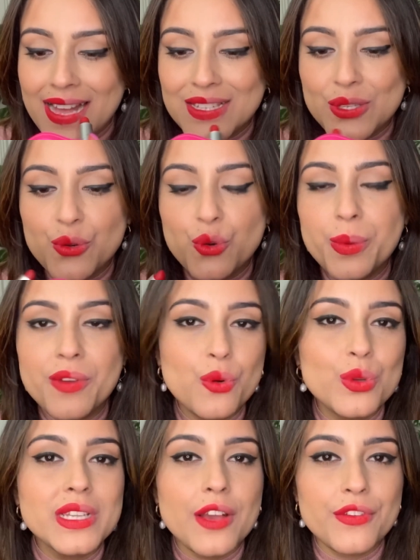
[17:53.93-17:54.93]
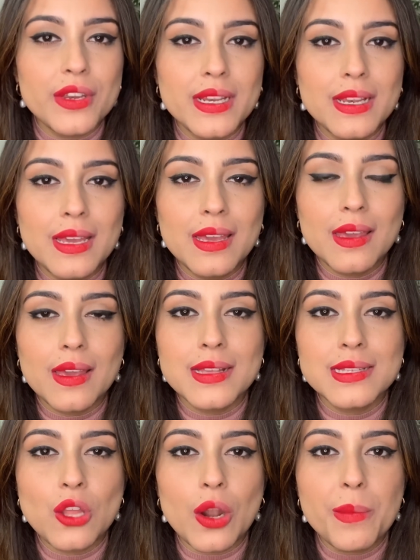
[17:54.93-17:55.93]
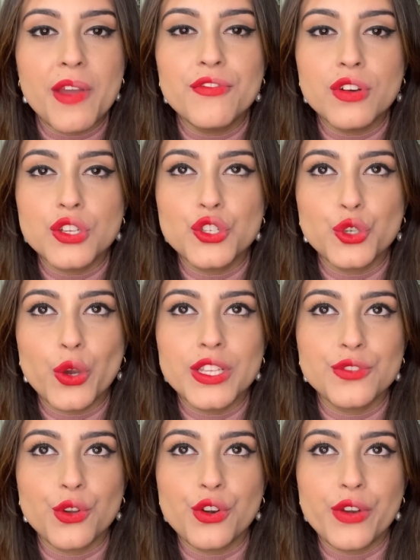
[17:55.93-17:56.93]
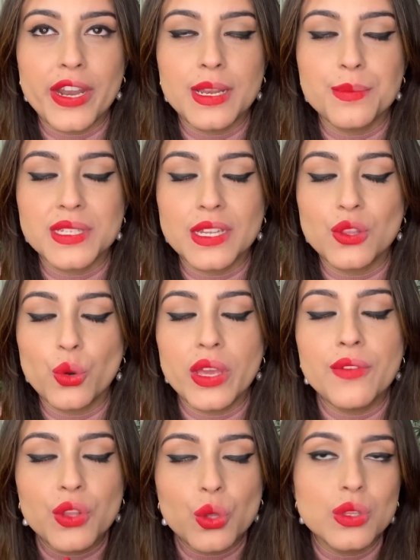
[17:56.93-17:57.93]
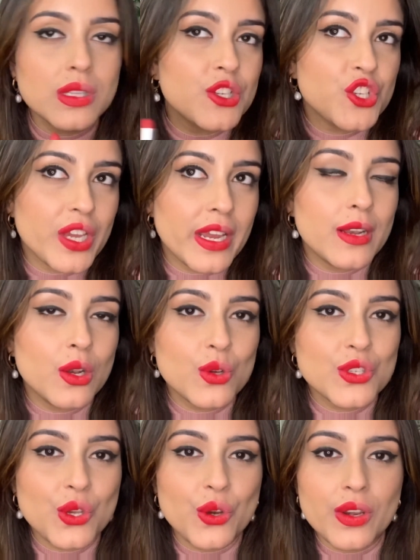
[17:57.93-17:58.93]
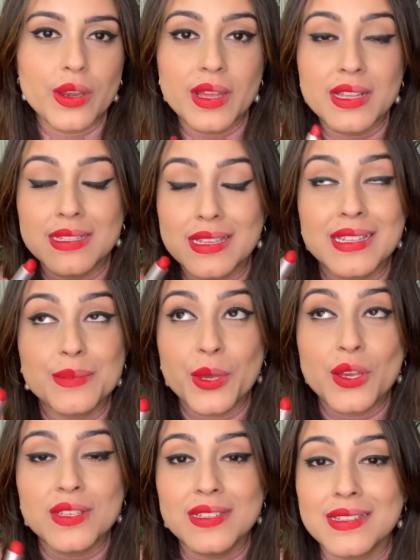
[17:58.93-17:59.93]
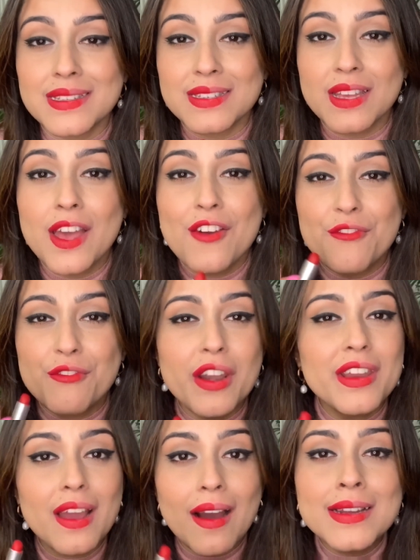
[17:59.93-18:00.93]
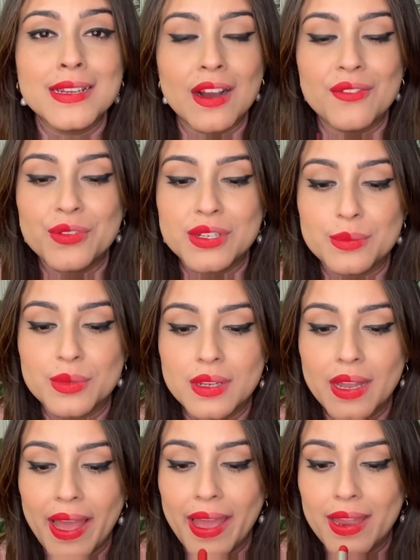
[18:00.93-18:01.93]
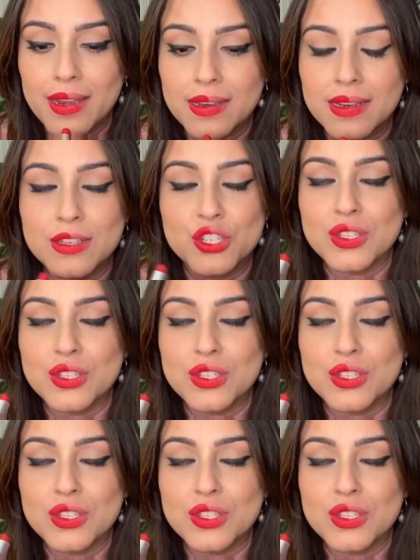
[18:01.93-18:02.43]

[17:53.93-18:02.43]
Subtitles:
So Ruby Woo definitely is not my first choice for a red lipstick though, even though the shade looks good. It's because it's very uncomfortable and it